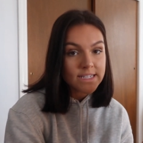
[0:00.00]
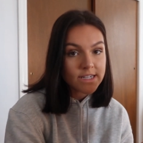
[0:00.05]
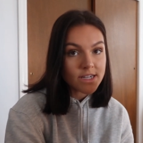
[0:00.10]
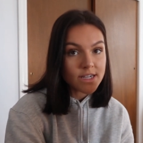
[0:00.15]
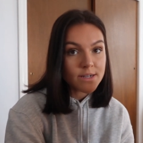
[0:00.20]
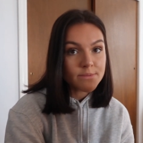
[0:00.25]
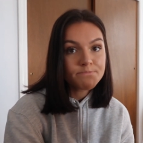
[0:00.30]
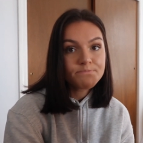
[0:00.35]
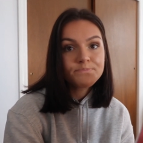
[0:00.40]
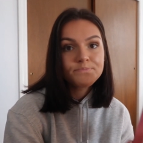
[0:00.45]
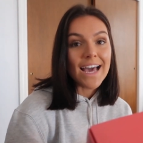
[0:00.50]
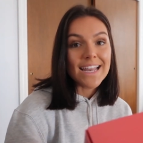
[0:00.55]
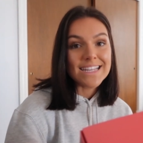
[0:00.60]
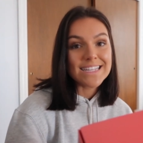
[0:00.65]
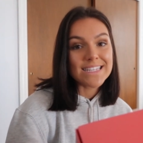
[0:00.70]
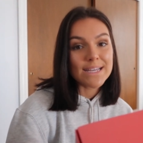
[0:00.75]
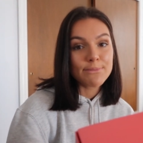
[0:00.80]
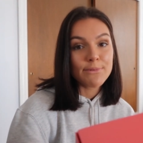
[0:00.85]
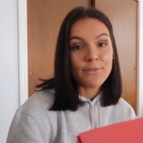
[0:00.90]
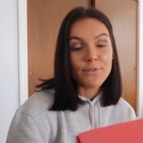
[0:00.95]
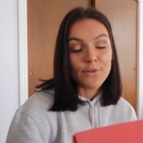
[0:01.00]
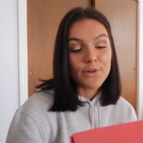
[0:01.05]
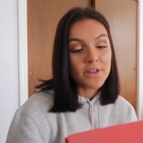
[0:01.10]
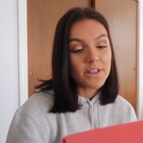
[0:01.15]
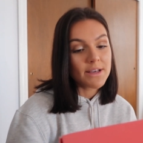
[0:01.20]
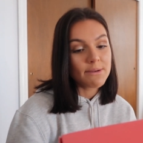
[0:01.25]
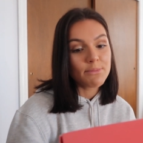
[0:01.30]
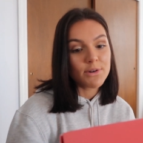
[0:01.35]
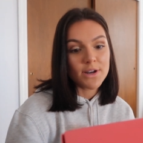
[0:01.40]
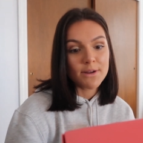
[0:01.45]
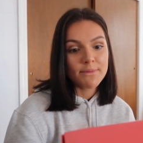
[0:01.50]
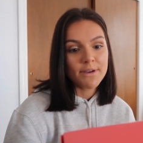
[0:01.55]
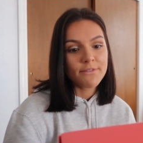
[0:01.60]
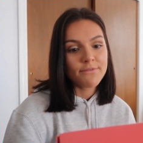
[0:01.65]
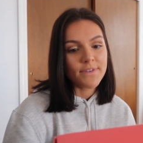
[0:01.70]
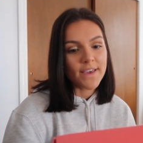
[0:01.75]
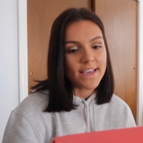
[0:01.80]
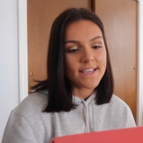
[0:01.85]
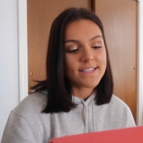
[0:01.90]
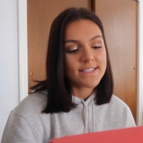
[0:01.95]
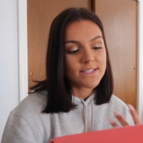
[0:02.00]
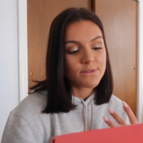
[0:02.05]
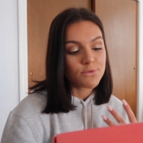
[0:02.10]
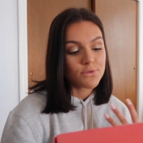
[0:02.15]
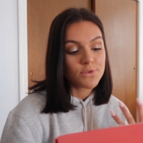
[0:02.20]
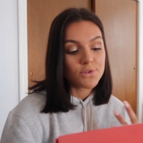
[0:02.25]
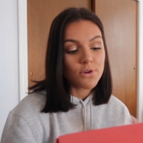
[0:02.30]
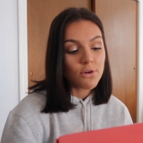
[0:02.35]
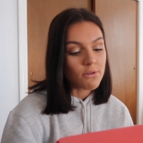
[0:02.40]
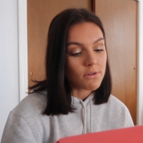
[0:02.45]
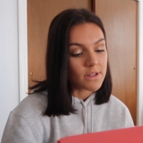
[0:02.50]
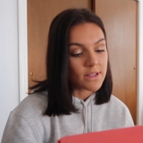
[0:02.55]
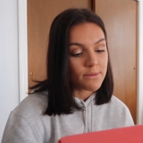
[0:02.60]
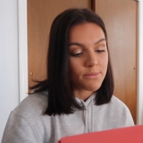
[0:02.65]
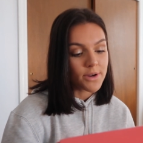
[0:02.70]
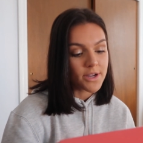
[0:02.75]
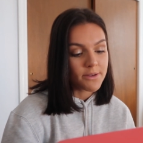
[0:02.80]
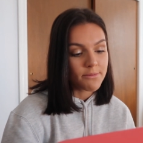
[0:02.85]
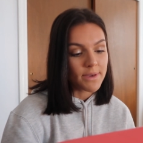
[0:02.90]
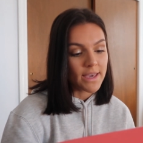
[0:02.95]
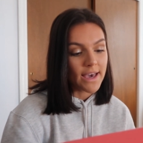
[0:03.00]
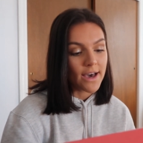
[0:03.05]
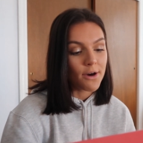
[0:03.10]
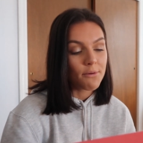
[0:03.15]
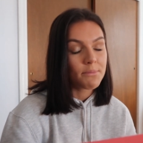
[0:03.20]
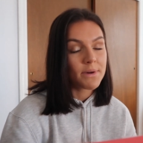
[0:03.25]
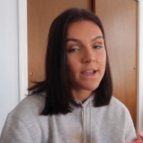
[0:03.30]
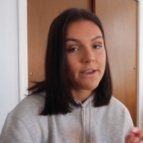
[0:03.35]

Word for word: Serum. Any type of oil I put on my face will totally break me out,